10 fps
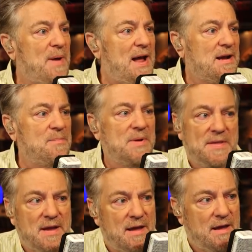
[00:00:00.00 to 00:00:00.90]
backup in
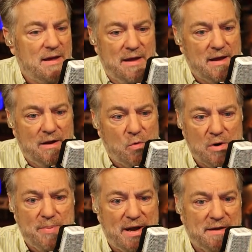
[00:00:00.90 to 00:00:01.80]
the
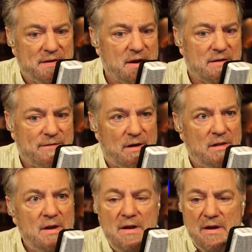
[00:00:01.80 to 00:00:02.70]
quarterback in the
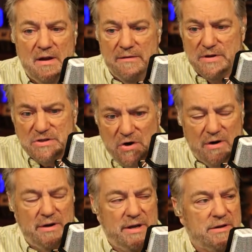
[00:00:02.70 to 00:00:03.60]
NFL, and if he
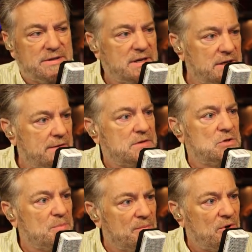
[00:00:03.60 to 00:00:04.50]
started, he could take you to the
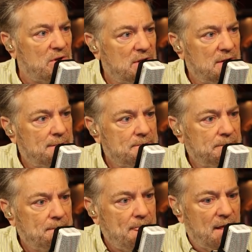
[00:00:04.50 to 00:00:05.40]
Super Bowl,
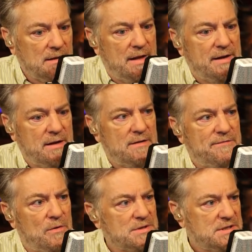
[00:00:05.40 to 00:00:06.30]
like
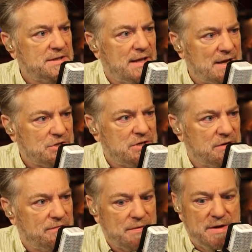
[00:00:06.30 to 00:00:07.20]
Foles did last
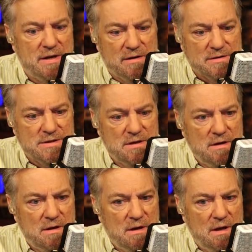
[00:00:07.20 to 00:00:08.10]
year for the Eagles.
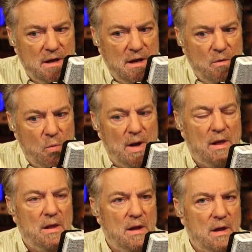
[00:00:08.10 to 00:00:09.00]

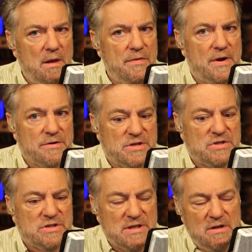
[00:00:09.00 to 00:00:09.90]
Well, there's
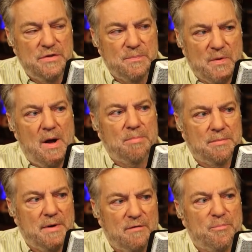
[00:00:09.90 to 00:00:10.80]
still the
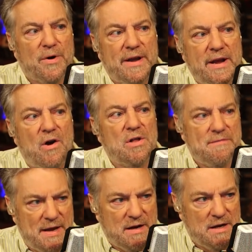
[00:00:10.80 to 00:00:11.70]
problem of bringing all
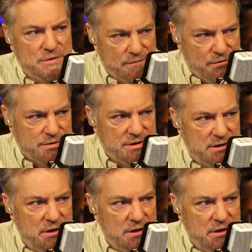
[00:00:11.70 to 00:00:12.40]
of that controversy